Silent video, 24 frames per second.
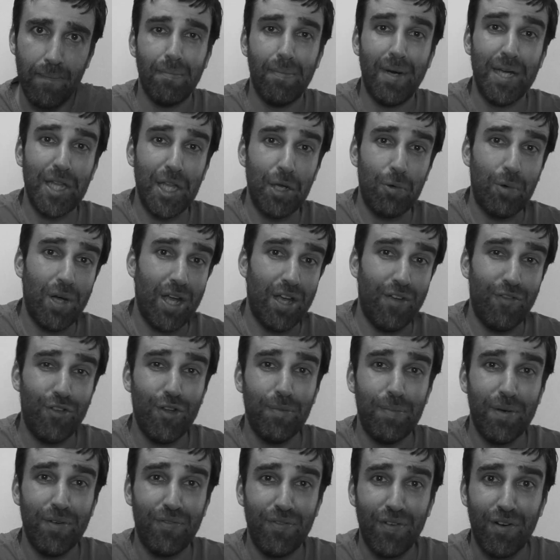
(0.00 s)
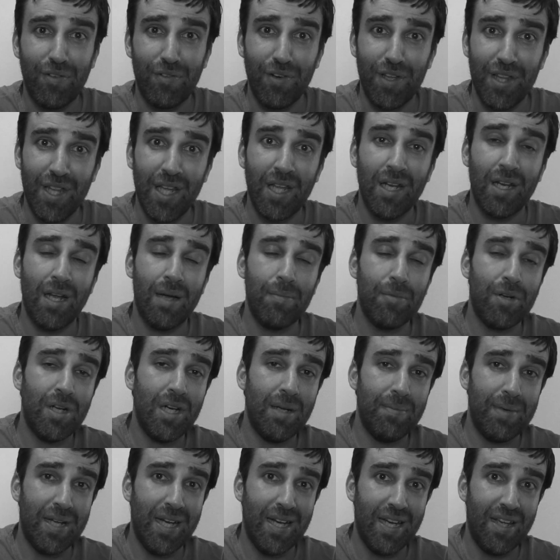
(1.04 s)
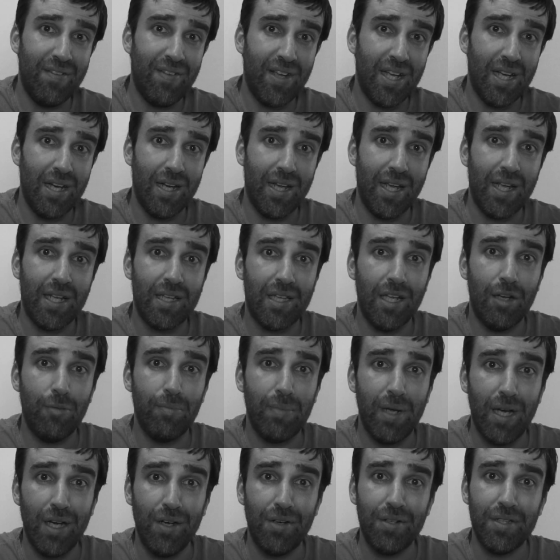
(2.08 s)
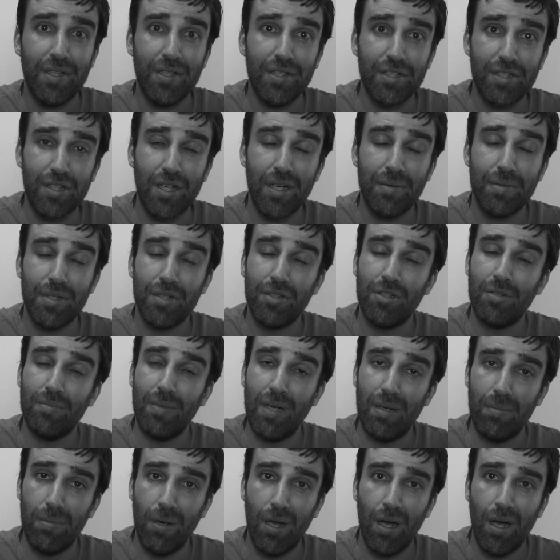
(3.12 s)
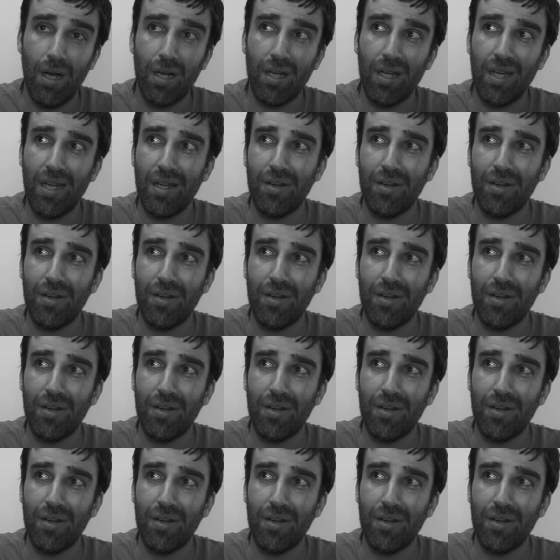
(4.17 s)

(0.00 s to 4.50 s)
By the way, if you prefer reading, I'm gonna be leaving a link down below in the description to my blog.